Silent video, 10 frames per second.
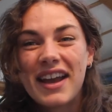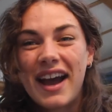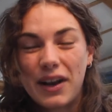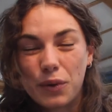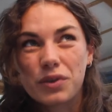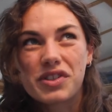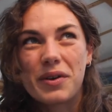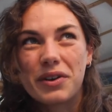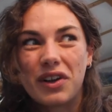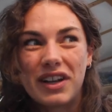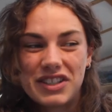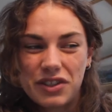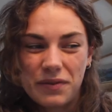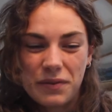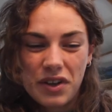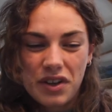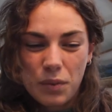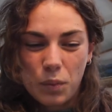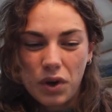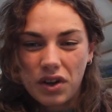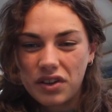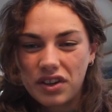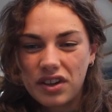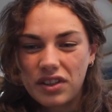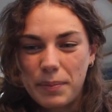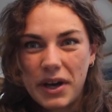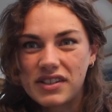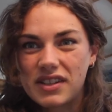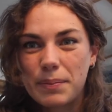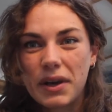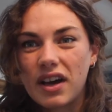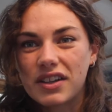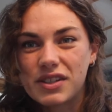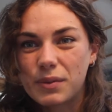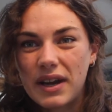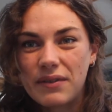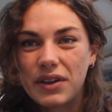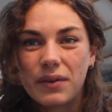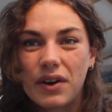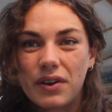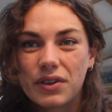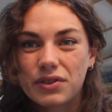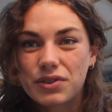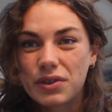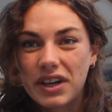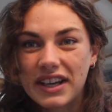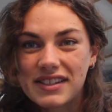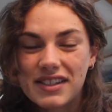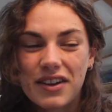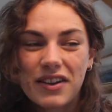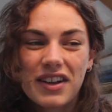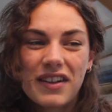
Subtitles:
and also a knowledge of what the parts of the plant or whatever you're drawing. So